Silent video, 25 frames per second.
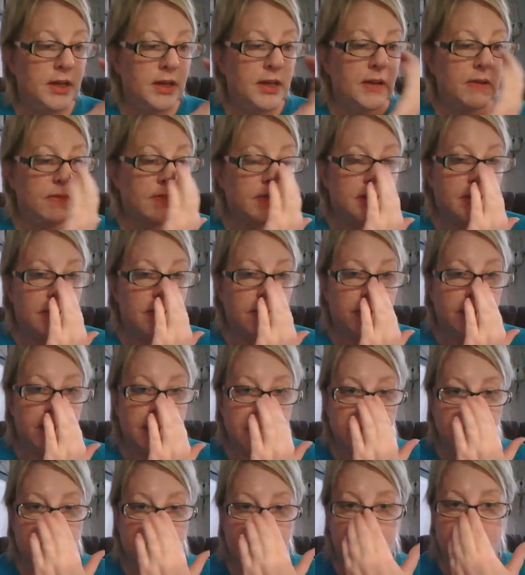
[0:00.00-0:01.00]
Even if,
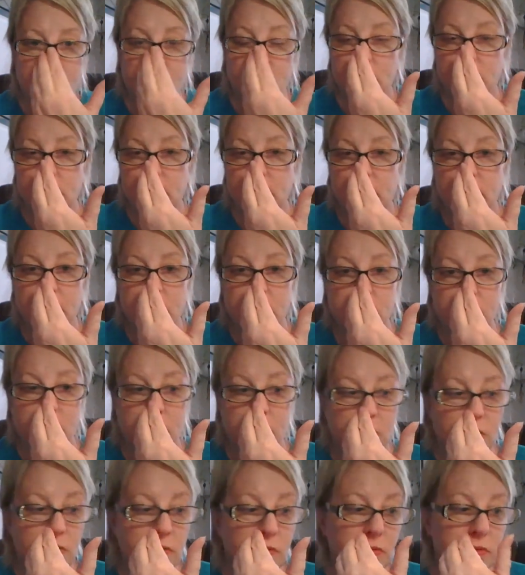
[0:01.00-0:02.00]
let's say, they're just on your
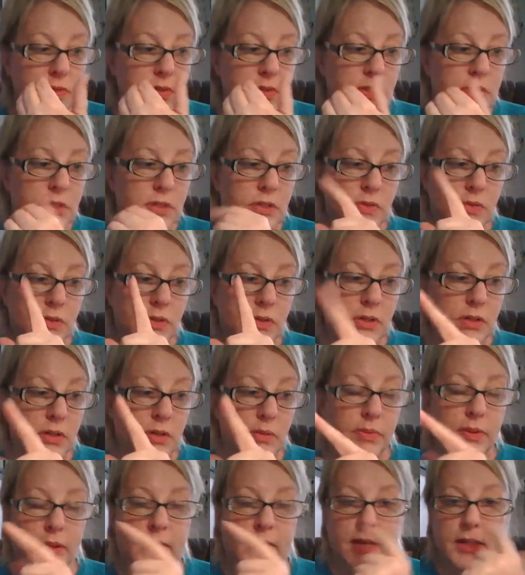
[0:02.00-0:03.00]
nose, you could
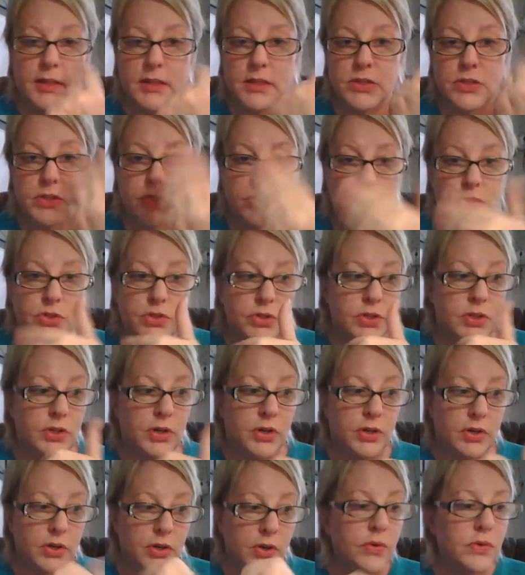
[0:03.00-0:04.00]
apply this just to
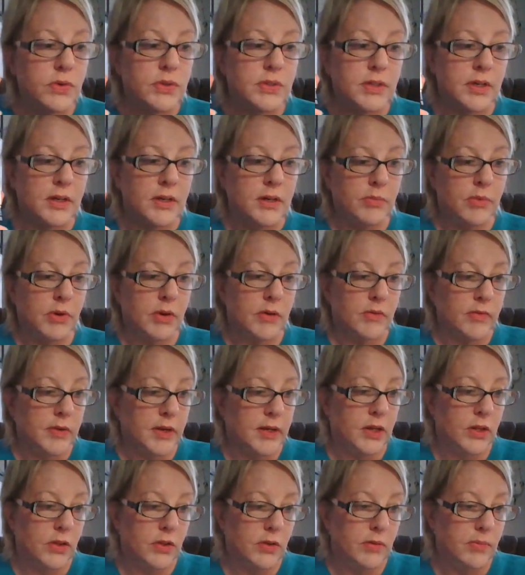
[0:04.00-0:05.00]
your nose on a more
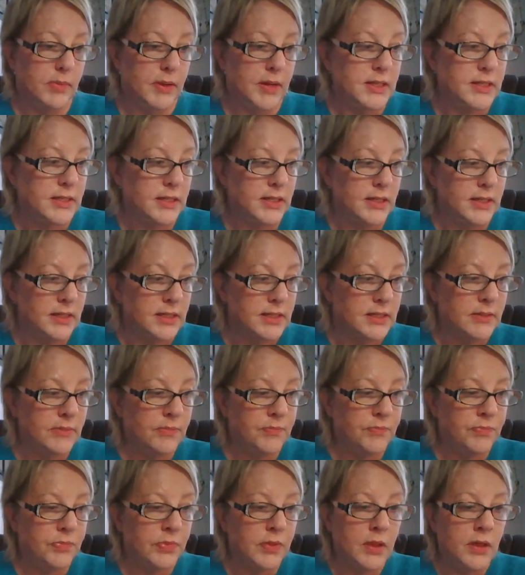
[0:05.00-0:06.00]
regular basis
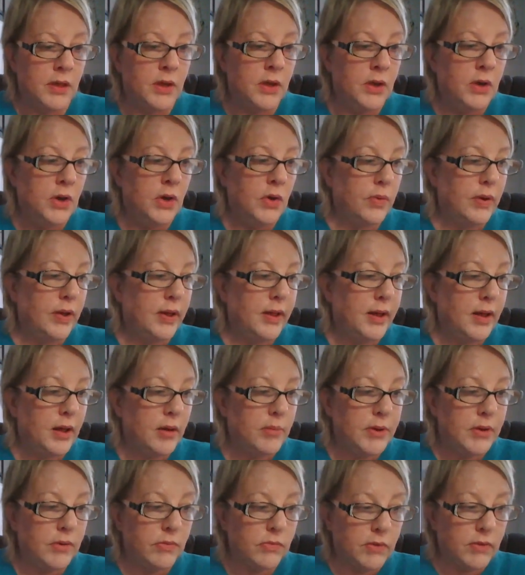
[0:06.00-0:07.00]
while
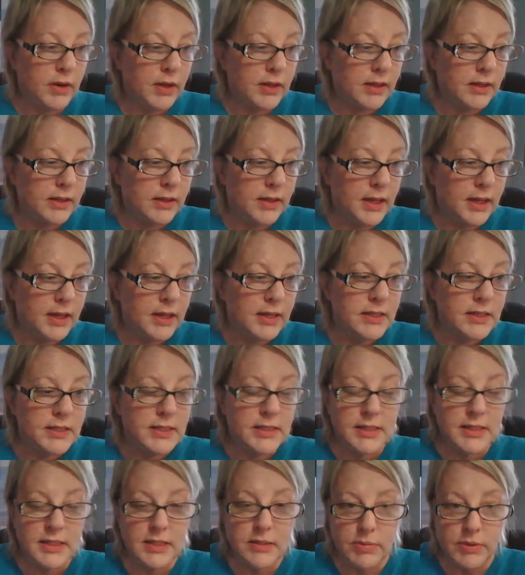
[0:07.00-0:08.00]
helping regulate
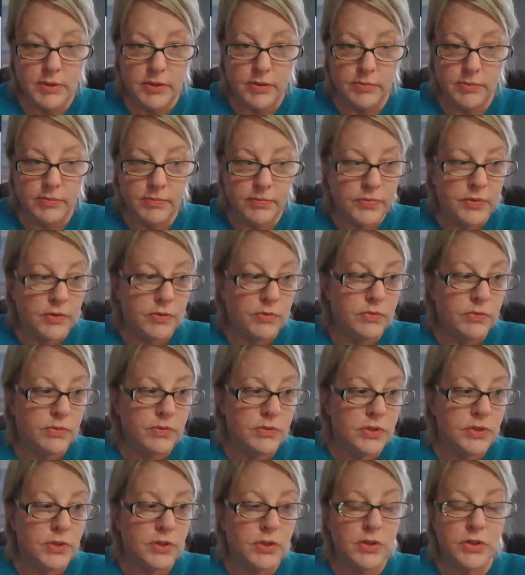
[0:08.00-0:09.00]
sebum
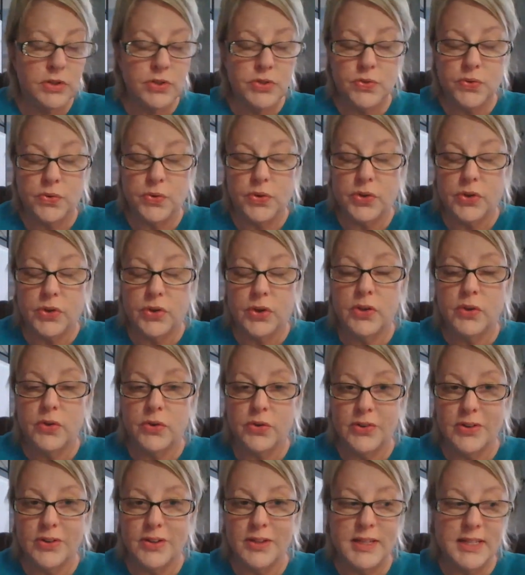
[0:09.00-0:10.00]
to control
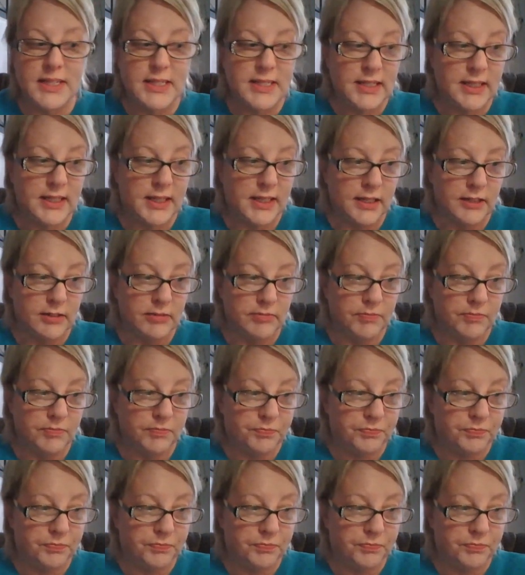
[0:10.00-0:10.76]
oily skin.